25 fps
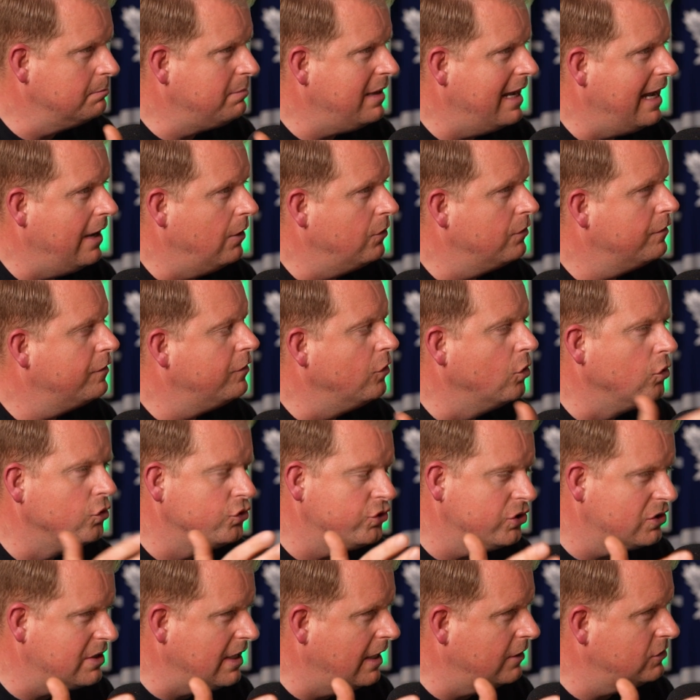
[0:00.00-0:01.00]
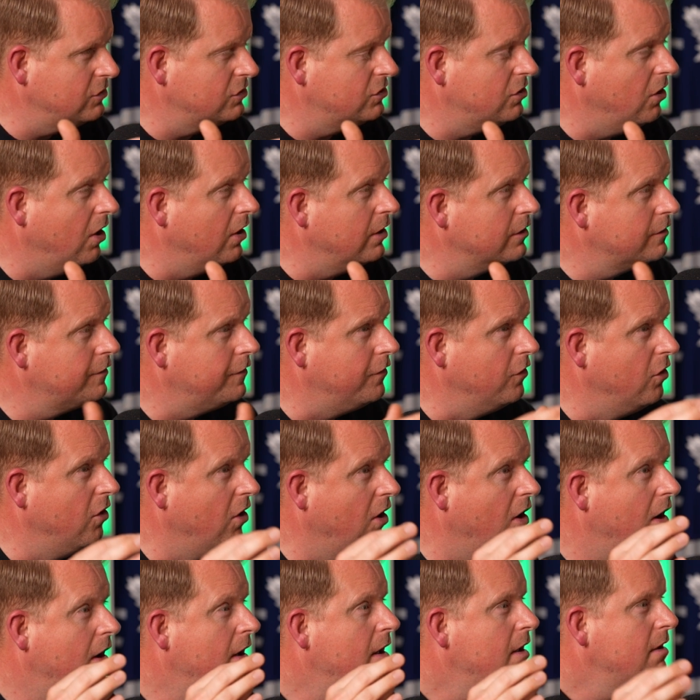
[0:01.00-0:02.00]
$400,000
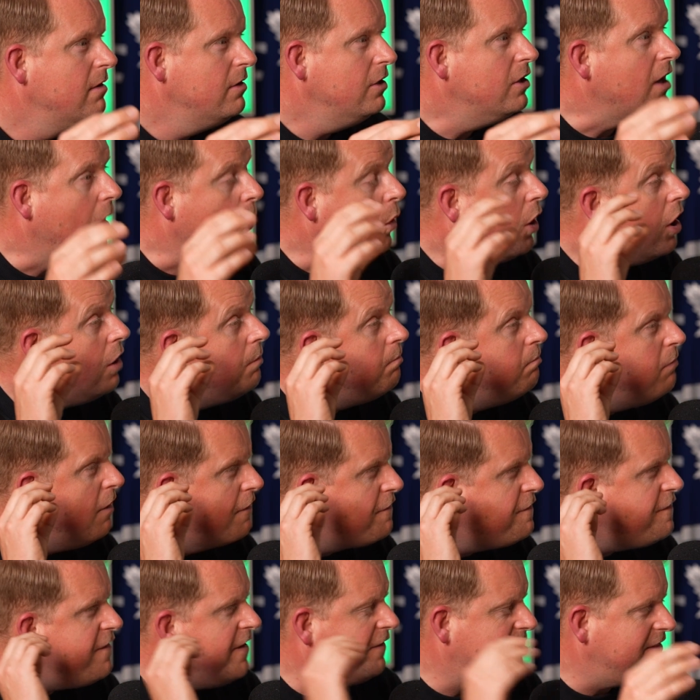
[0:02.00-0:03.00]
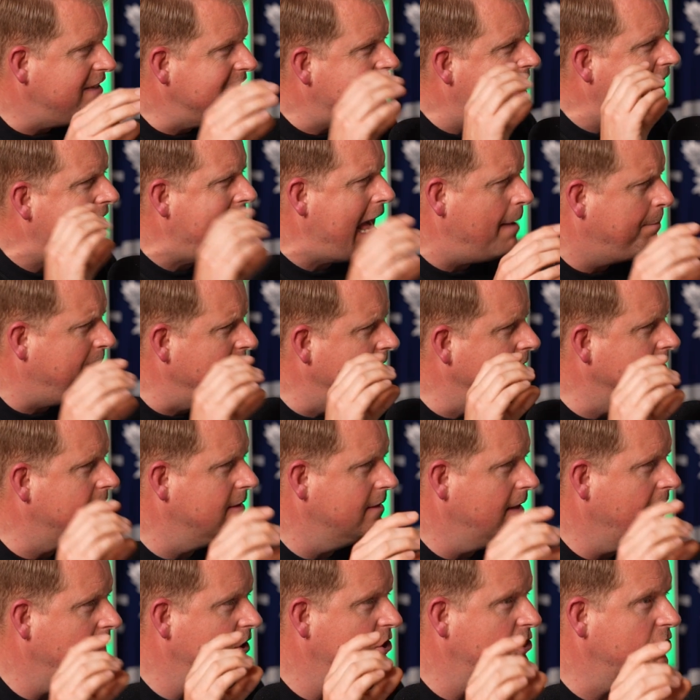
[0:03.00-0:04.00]
for, a 50 cap
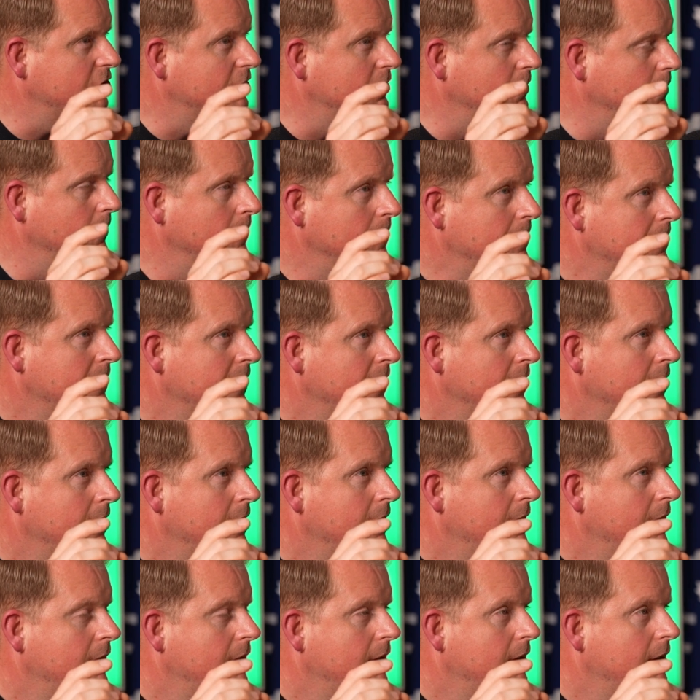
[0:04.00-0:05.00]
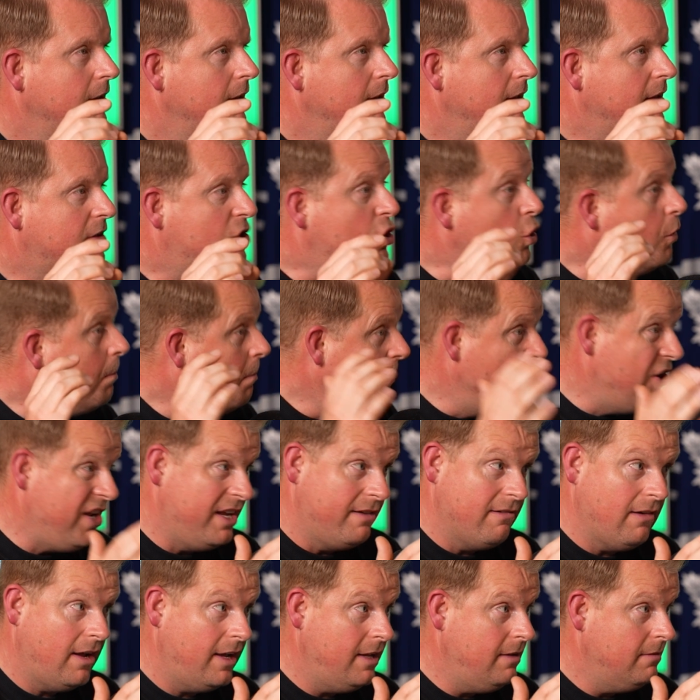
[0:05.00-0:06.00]
international. It's good
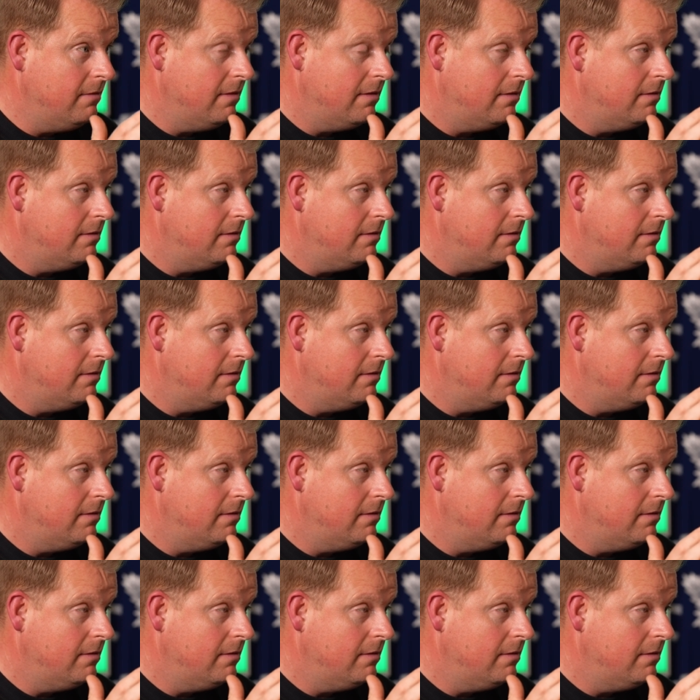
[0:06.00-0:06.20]
money, right?